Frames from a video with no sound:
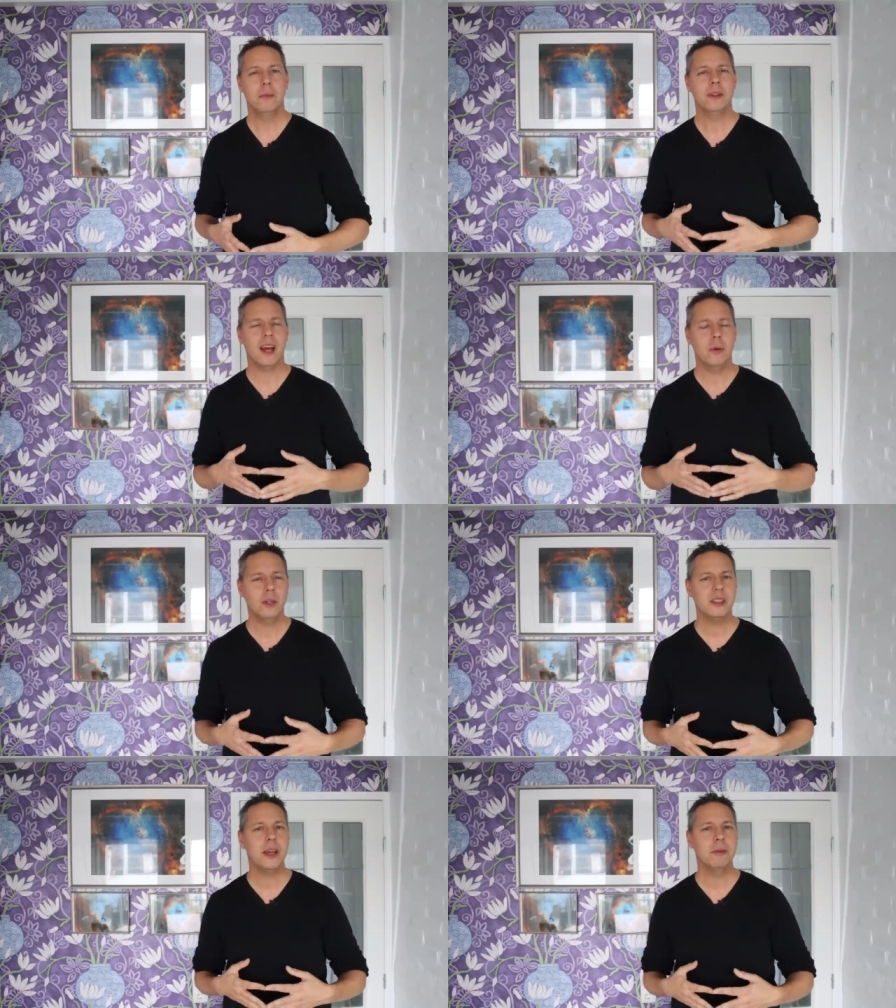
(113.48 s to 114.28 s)
but I
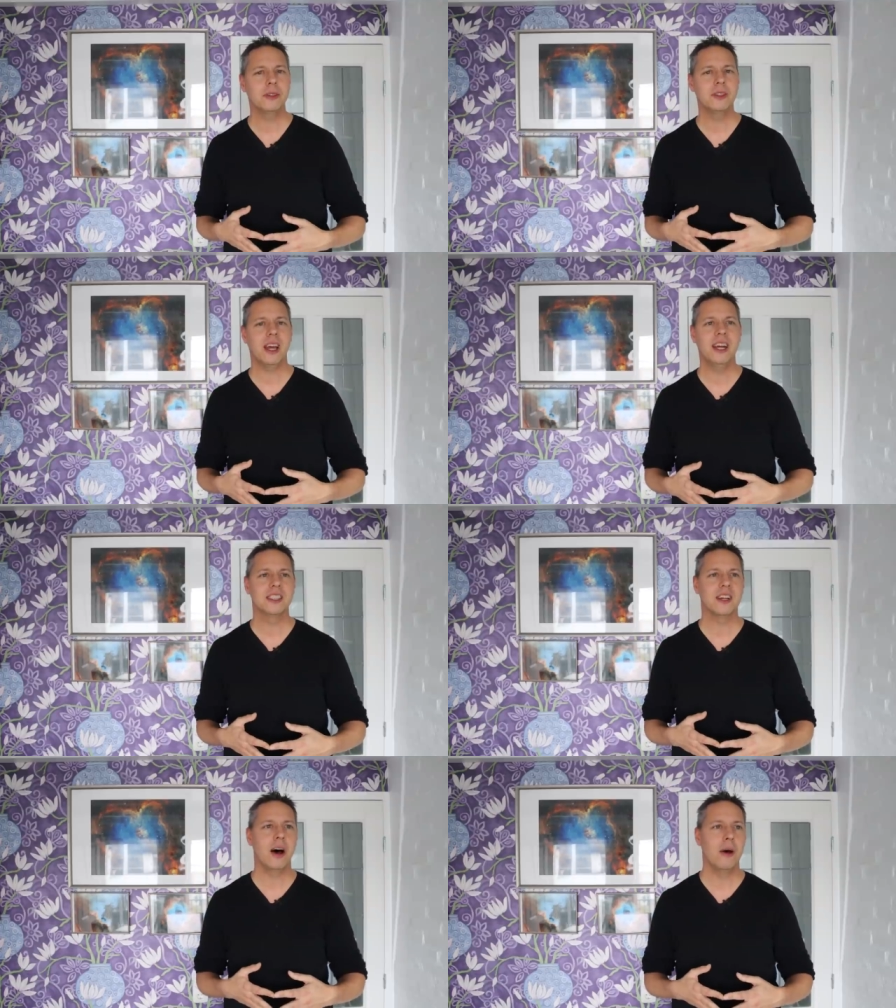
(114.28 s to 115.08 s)
was able to
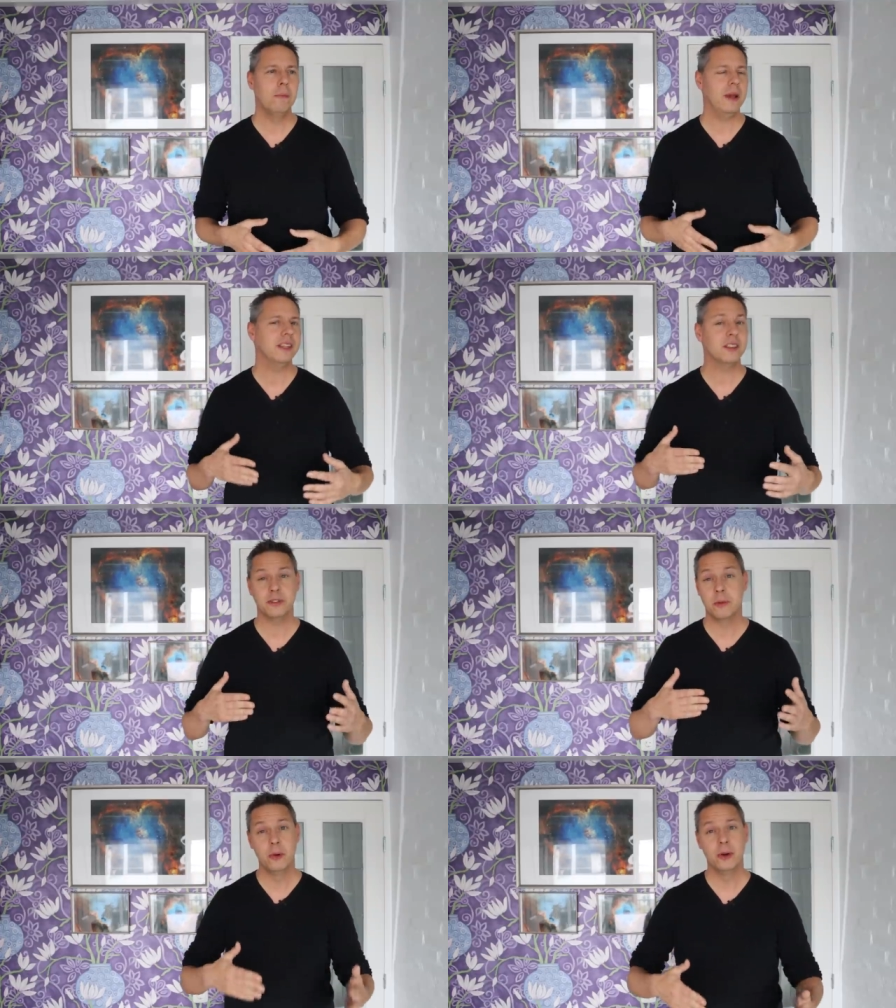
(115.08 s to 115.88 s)
take some pictures
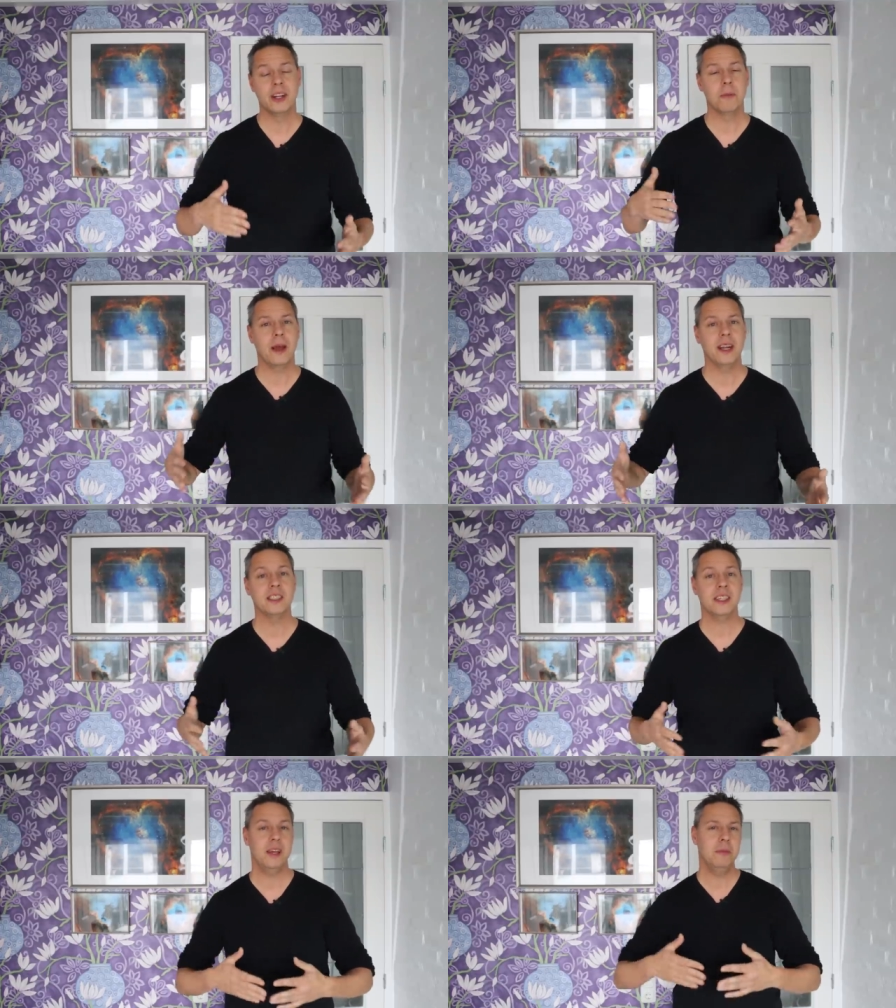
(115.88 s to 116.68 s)
of the moon and the
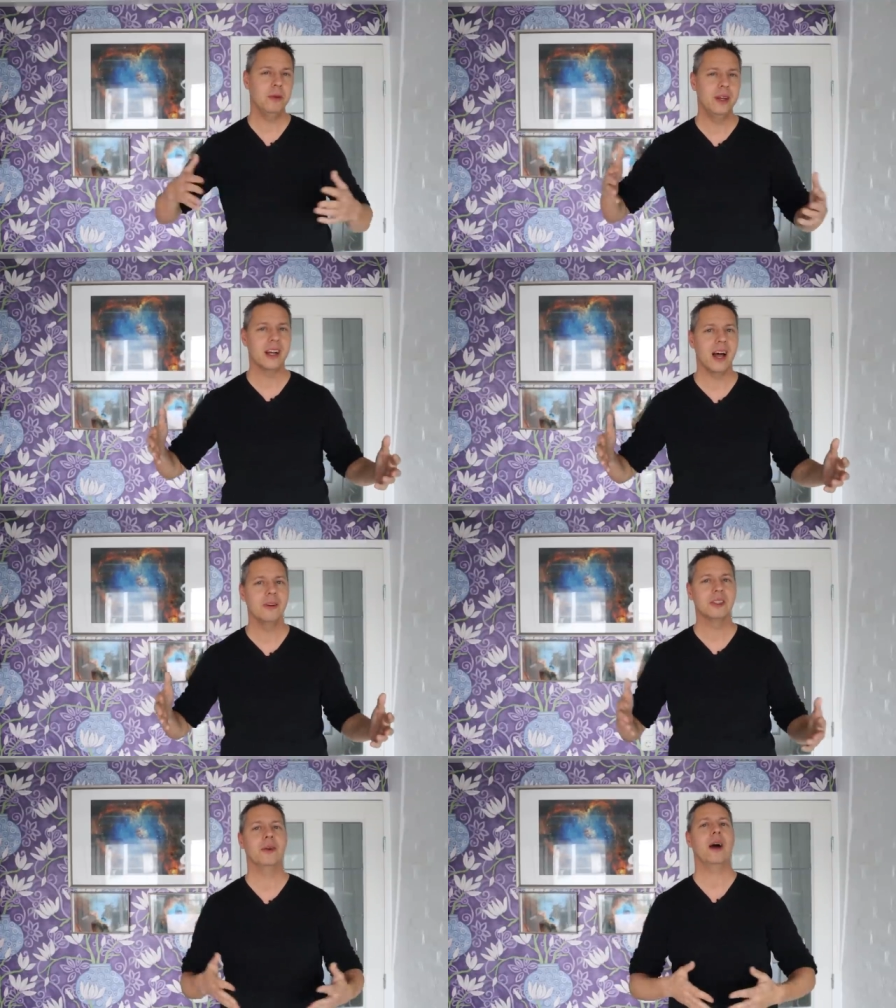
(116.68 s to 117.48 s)
planets in between the
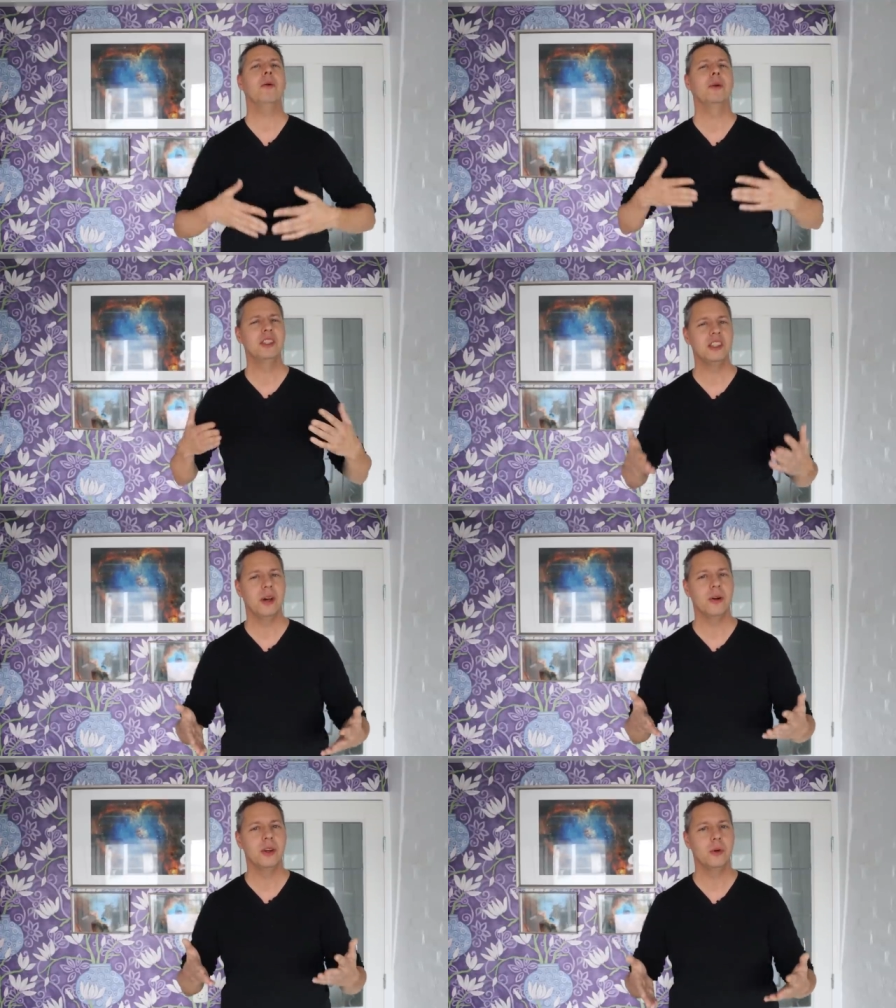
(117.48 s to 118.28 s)
clouds, so I will
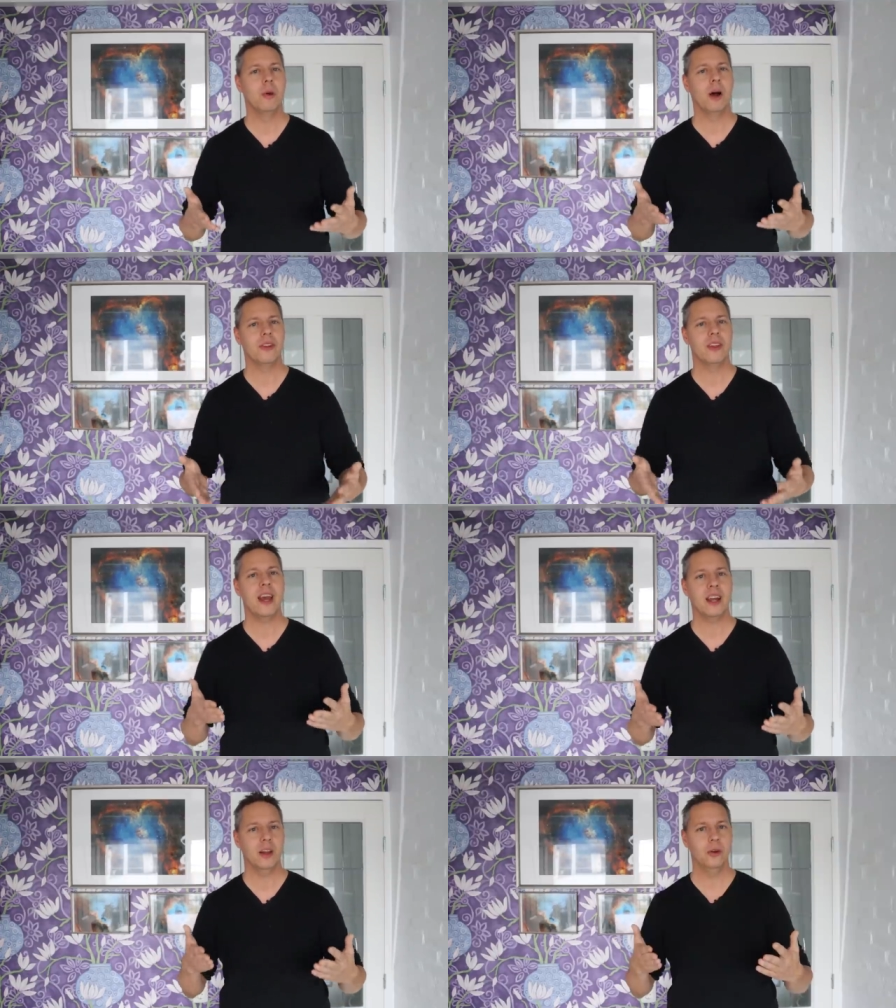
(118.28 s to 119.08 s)
show you what
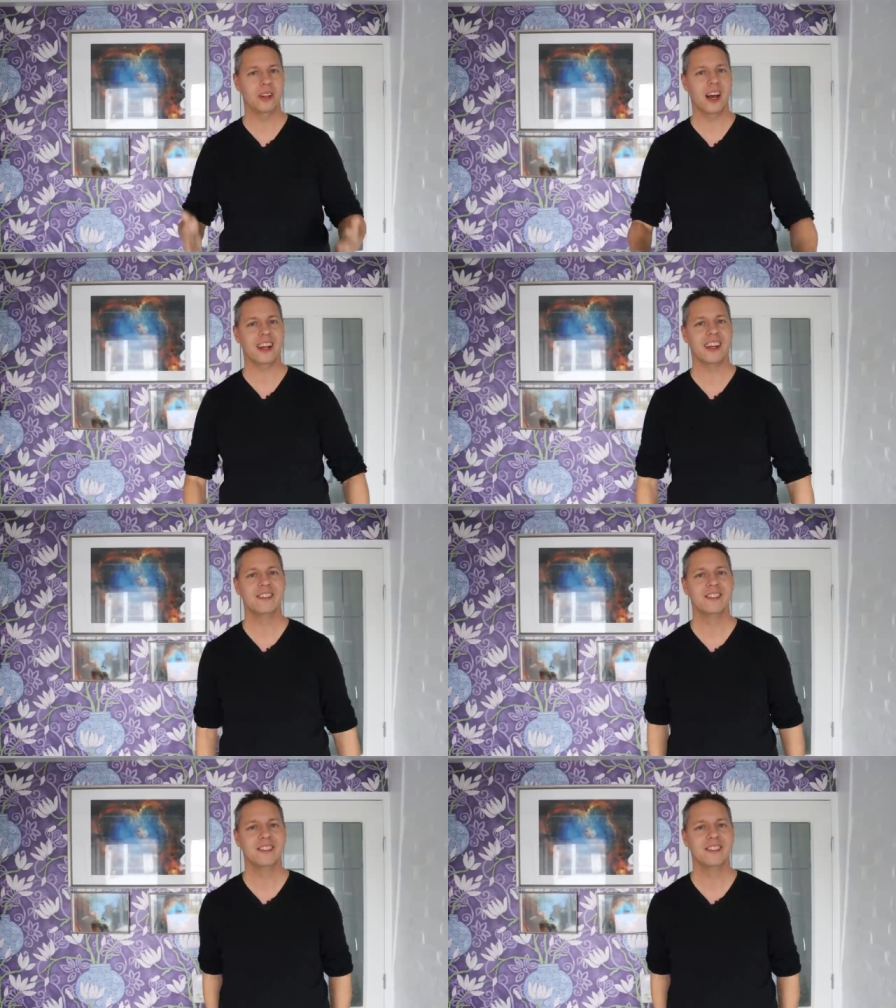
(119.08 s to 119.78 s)
that looked like.